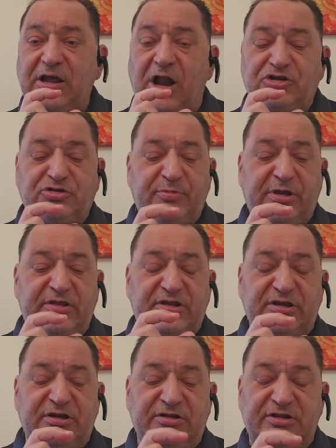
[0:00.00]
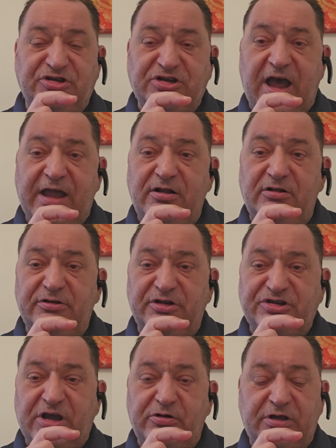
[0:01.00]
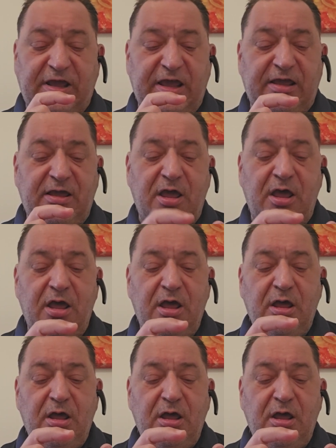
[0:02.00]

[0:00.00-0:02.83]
can also be the child, the shadow king.